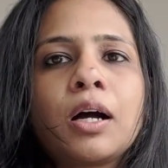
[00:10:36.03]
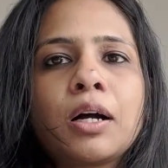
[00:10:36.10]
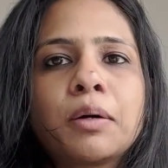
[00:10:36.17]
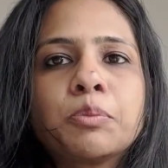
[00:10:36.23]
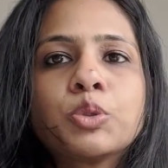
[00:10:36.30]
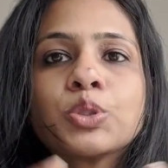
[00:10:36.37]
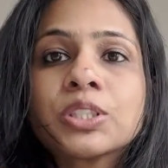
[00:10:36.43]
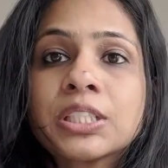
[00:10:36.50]

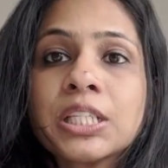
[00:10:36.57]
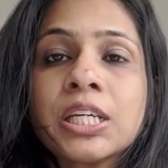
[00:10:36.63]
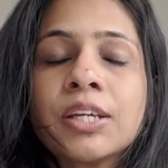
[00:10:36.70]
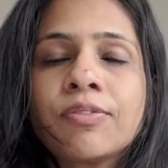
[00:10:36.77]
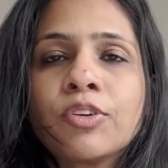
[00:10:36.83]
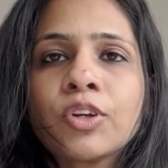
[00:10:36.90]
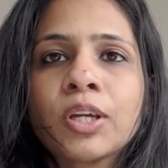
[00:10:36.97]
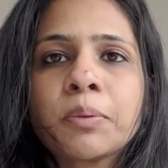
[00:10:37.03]
Mostly
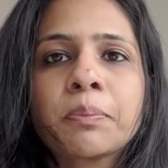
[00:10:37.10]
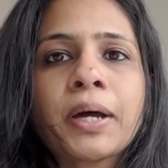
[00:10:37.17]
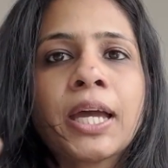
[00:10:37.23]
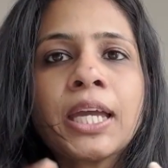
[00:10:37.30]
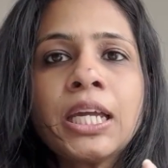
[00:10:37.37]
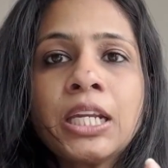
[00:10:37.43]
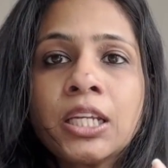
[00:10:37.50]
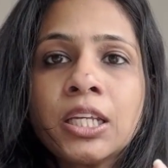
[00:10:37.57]
if you can buy
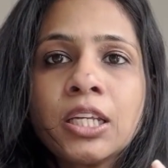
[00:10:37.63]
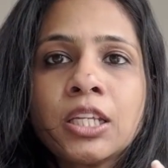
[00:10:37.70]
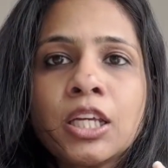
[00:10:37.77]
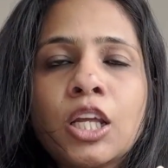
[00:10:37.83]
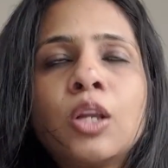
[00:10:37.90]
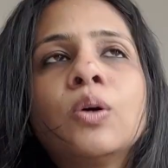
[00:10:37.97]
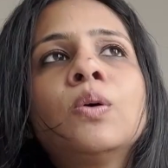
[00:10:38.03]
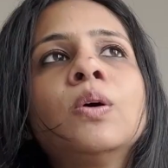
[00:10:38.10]
Indian
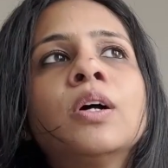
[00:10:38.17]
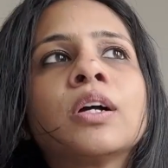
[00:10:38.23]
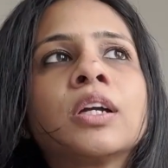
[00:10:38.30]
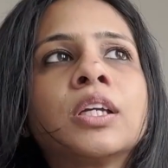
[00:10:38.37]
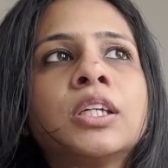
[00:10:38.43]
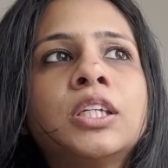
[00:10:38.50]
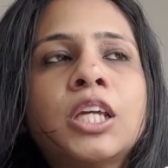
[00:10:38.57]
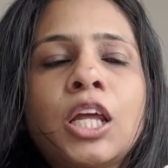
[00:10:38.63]
yellow,
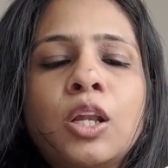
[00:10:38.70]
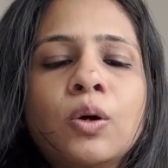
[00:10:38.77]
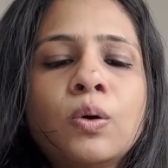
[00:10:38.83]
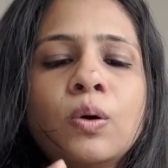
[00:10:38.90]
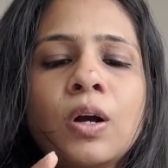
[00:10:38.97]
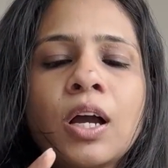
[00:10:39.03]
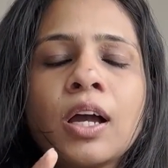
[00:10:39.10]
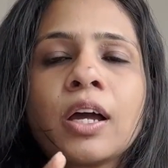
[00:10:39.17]

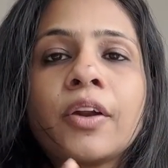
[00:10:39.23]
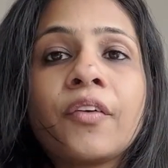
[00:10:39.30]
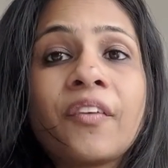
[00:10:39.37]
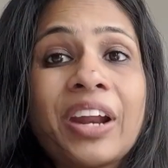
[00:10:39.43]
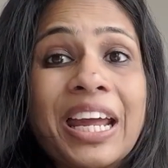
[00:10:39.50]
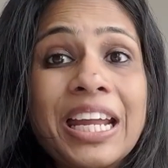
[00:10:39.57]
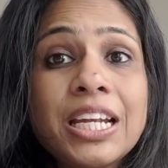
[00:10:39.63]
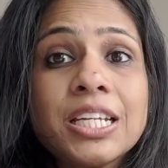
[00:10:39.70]

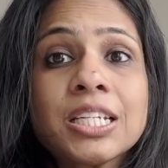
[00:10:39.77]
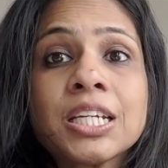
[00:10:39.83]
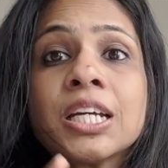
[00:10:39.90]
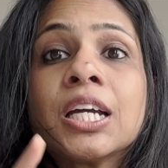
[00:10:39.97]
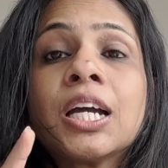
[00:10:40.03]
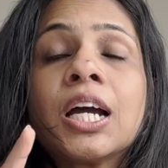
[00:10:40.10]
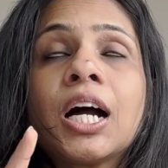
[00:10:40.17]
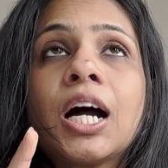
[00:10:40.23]
red.
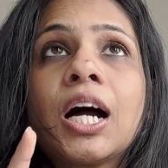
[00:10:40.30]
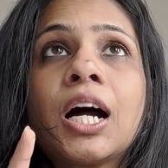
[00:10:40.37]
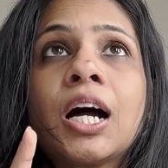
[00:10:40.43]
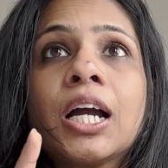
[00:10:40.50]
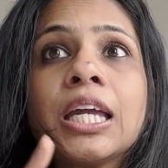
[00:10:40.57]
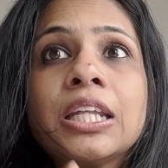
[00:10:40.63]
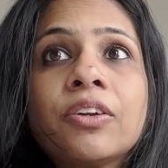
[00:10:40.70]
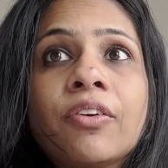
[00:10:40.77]

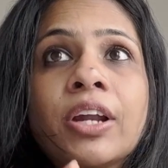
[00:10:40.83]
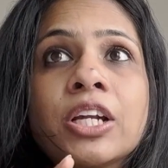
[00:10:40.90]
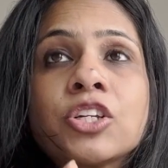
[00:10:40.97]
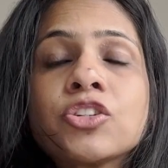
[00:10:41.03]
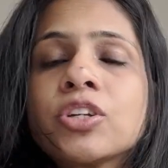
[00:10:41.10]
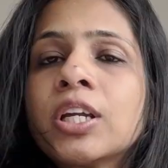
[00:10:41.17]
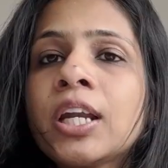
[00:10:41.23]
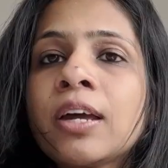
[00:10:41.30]
In red
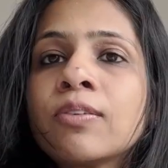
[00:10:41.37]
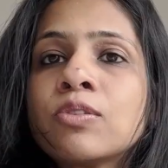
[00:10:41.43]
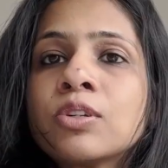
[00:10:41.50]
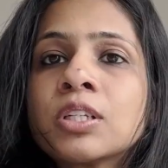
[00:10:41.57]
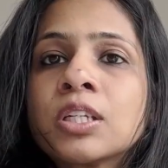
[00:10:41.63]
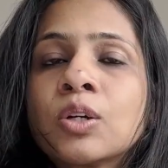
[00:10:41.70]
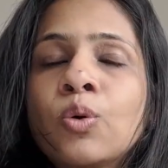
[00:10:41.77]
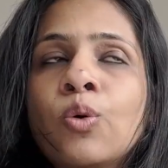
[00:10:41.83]
shade I
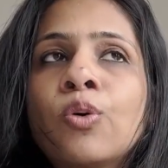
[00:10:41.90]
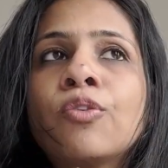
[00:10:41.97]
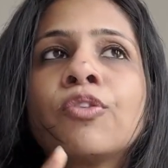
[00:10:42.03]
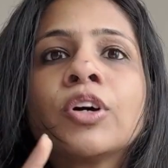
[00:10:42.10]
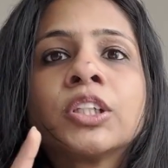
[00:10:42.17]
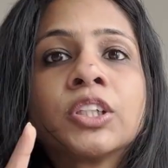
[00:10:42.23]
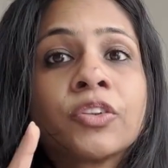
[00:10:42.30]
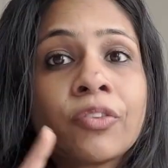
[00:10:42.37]
would go
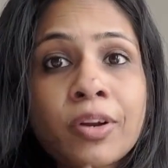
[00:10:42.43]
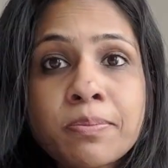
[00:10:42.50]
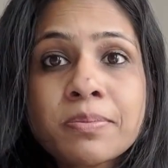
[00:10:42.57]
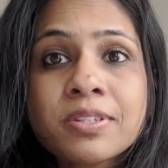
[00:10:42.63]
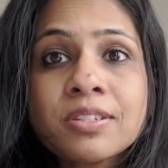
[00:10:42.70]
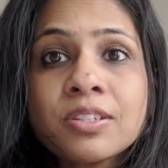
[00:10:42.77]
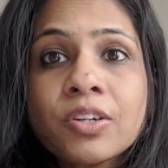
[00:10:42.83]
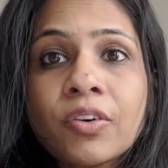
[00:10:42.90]
for the
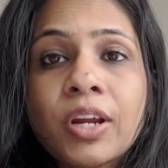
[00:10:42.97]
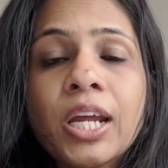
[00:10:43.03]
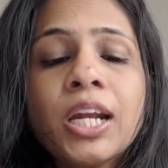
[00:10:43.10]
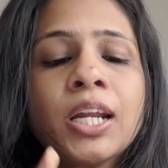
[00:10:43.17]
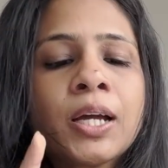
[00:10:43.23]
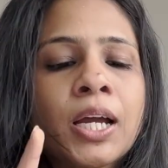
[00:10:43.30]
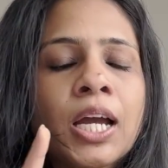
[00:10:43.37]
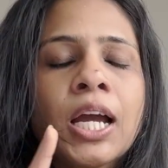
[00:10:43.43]
crimson red,
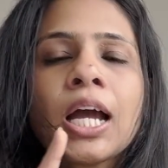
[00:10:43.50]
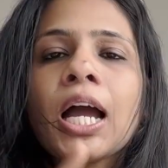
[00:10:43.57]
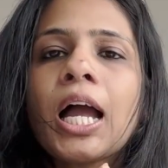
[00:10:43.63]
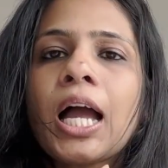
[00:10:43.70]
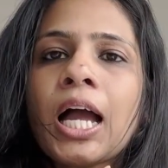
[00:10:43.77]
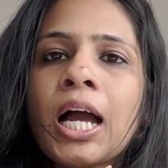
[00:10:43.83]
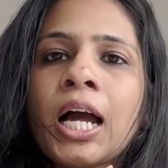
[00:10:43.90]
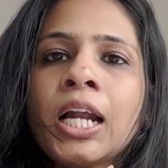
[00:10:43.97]

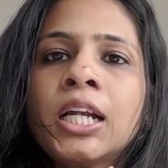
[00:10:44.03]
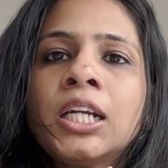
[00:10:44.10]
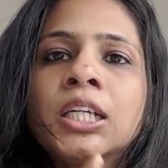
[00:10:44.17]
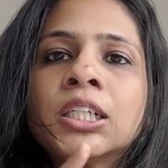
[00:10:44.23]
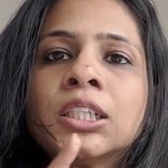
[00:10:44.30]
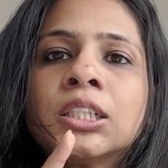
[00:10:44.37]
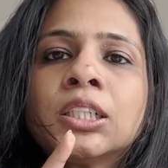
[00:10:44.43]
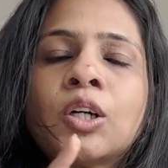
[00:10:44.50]
and
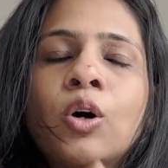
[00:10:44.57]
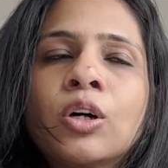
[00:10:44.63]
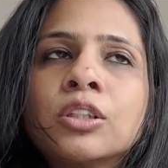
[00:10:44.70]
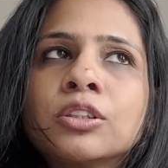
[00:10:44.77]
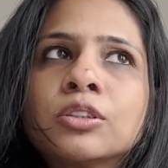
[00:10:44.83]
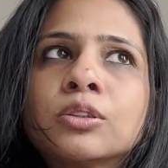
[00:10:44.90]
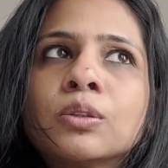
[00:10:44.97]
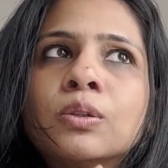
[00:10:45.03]

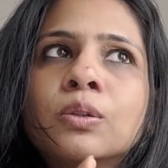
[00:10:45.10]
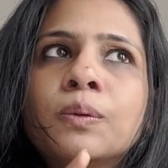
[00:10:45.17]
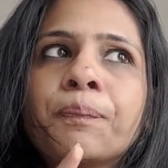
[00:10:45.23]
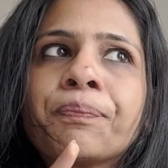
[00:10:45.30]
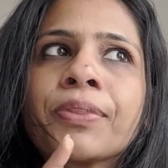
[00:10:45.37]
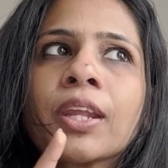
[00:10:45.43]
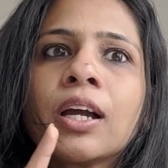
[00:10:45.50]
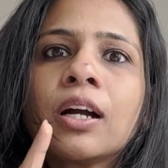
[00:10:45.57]
also
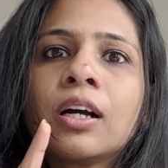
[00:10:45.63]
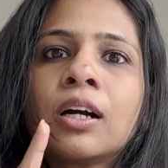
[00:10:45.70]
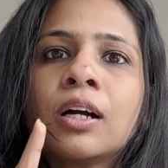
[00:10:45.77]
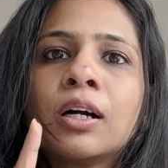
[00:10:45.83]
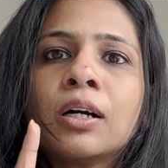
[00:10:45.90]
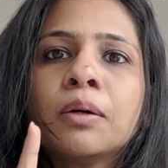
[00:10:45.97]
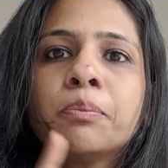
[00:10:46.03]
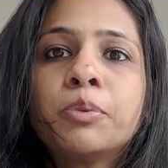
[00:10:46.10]

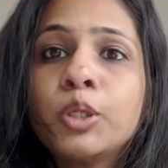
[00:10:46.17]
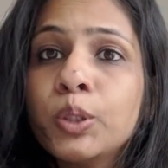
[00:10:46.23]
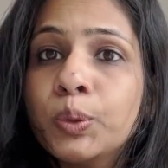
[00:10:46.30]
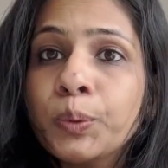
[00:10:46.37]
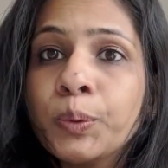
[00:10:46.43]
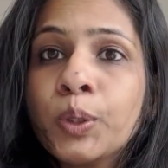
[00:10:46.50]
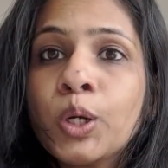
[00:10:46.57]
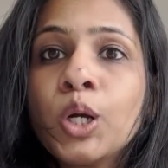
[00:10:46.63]
blue.
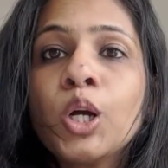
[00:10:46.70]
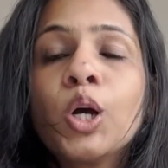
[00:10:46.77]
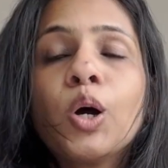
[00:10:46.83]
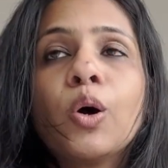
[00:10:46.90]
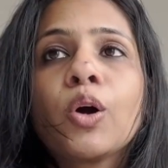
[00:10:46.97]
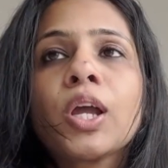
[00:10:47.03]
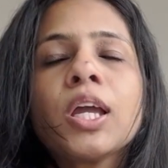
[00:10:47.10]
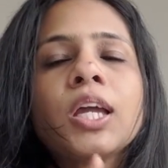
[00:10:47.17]

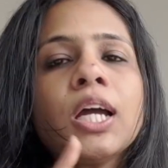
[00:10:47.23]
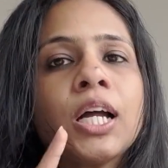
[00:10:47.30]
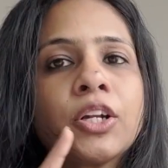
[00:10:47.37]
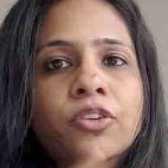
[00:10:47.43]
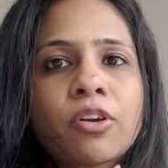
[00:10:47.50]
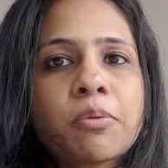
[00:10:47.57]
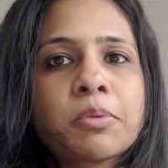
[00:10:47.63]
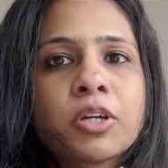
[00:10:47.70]
Okay,
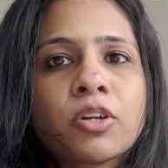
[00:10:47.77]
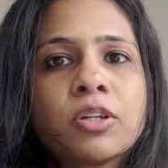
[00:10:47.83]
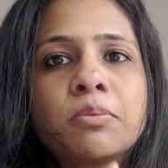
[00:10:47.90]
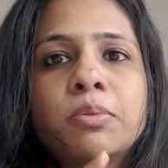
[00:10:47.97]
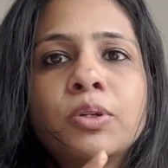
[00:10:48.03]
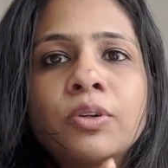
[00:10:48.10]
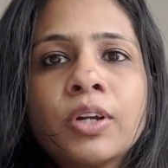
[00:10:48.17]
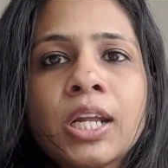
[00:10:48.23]
ultramarine
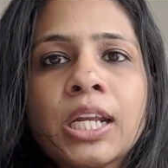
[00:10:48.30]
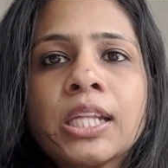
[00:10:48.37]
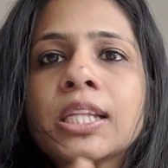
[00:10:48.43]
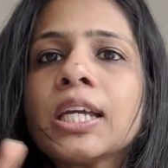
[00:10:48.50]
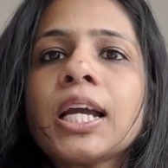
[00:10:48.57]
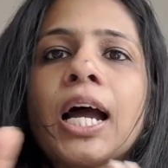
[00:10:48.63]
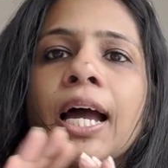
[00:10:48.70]
blue or anything.